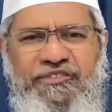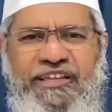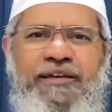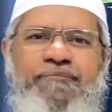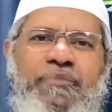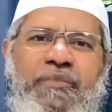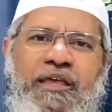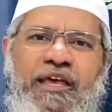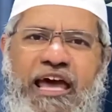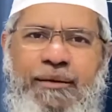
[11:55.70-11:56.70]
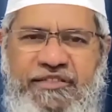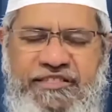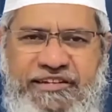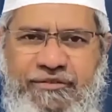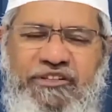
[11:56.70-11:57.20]
was there, and my
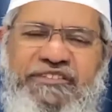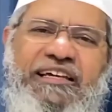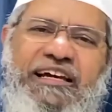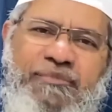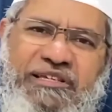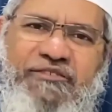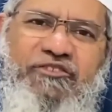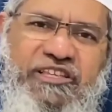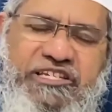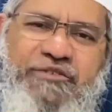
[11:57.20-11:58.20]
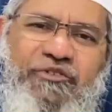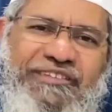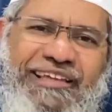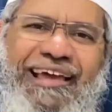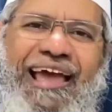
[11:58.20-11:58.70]
sister was there, her mother was there, she
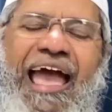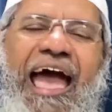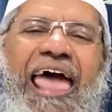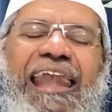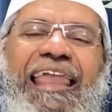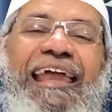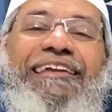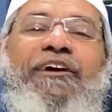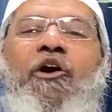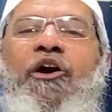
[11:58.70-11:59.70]
was there. And later